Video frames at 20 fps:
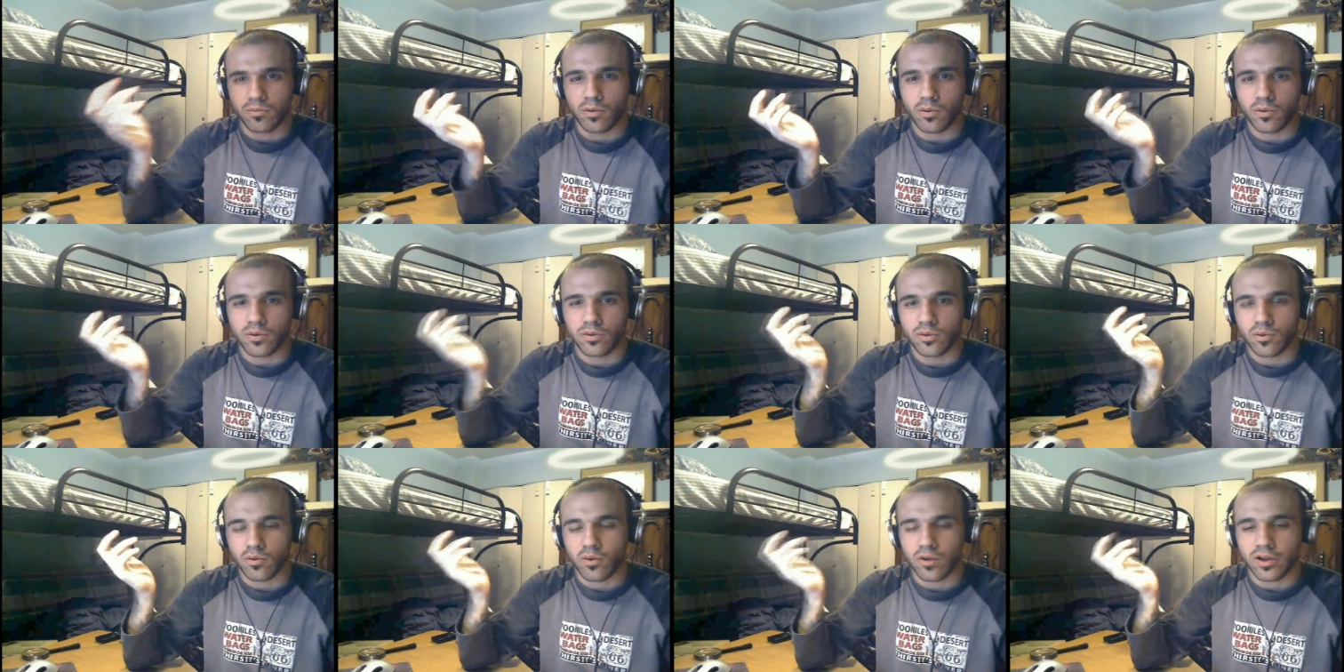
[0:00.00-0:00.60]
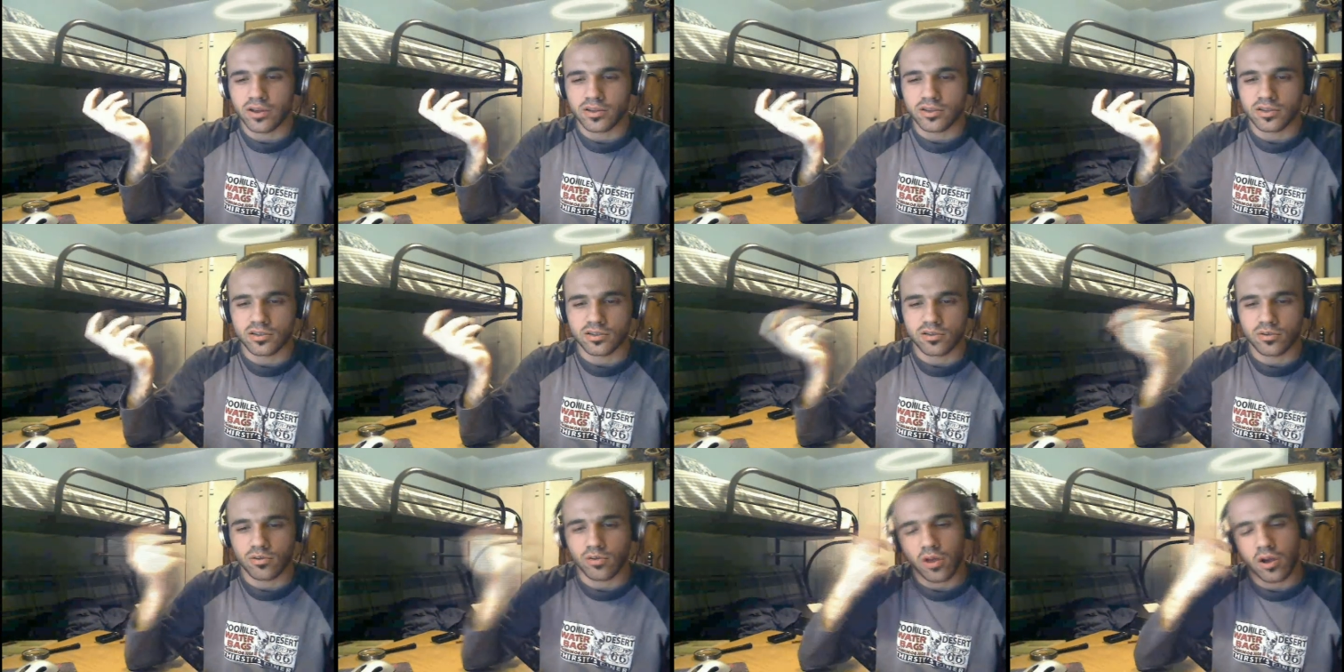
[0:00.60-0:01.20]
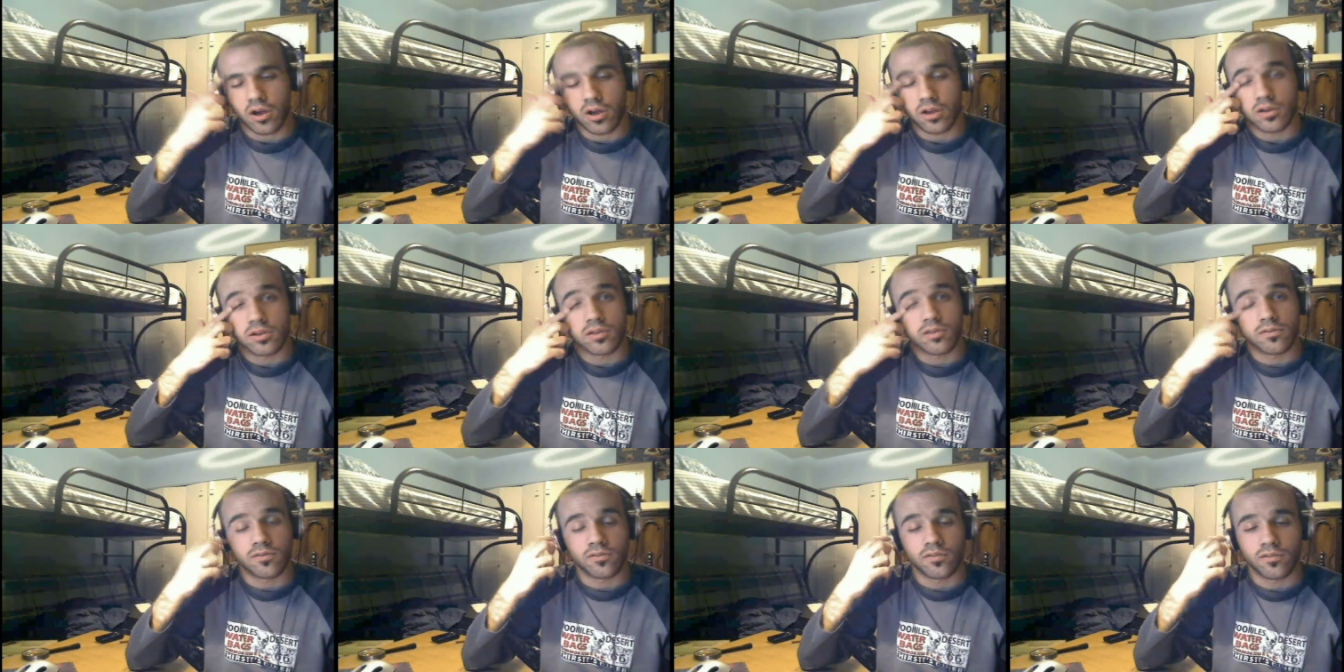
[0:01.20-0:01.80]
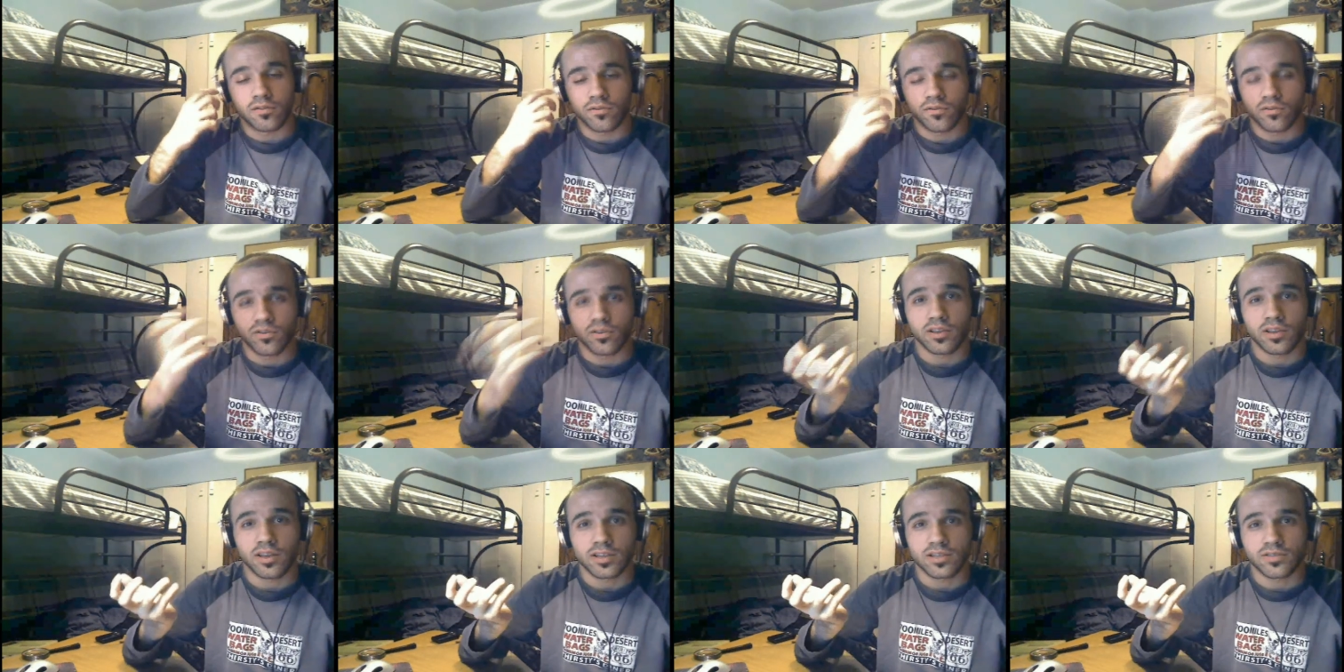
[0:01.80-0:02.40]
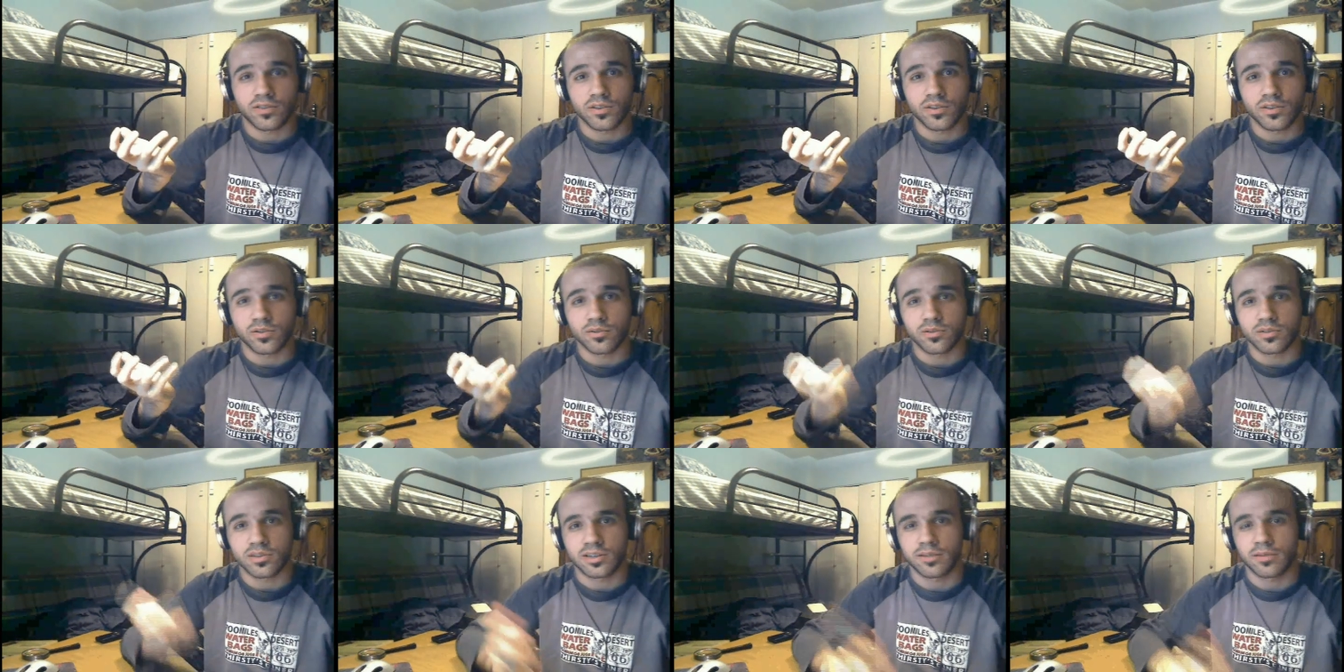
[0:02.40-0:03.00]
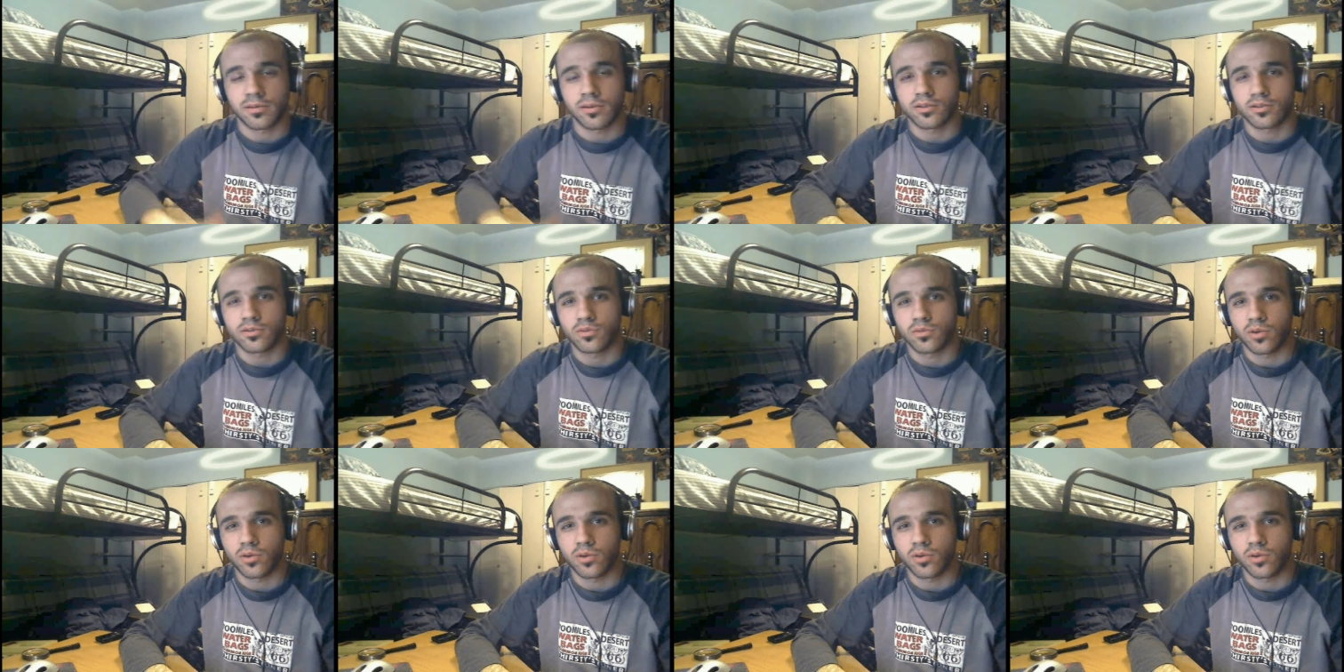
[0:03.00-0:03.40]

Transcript: be wondering why it took so long for the next video to come out.